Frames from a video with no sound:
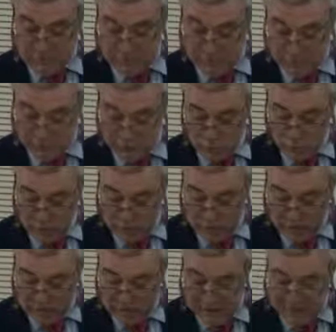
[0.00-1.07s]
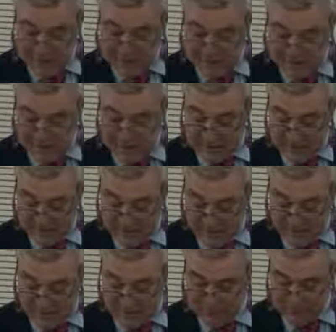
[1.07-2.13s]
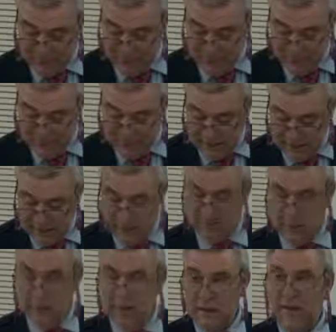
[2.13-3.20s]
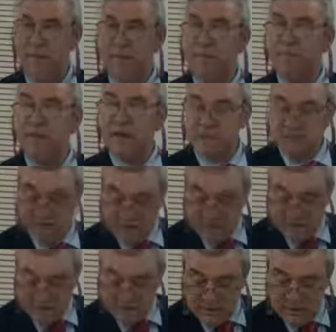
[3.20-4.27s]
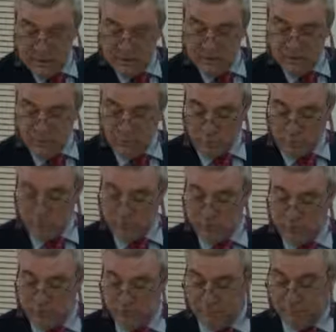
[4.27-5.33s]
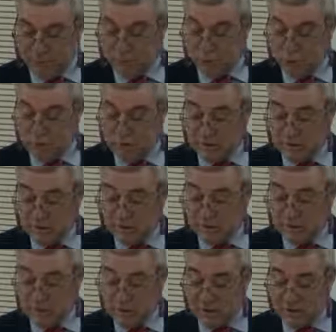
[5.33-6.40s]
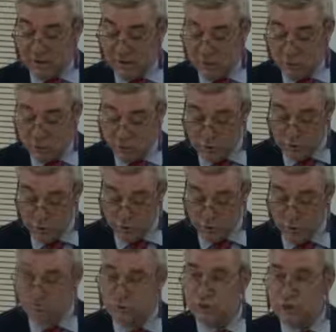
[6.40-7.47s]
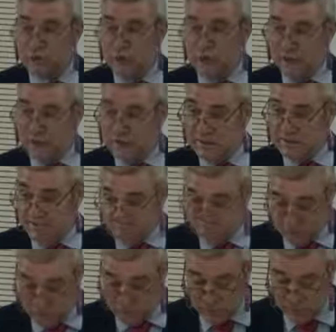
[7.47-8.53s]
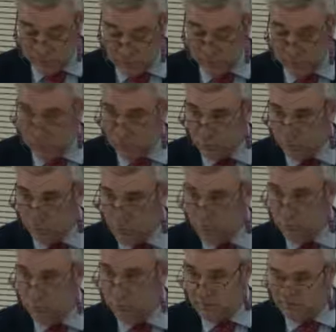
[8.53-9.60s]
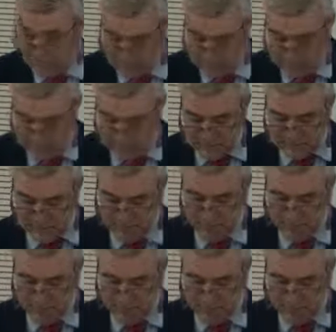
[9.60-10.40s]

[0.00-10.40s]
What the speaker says: a need to provide a second covered area in the Bayside Sports Complex to meet the regulation in order to host international netball events.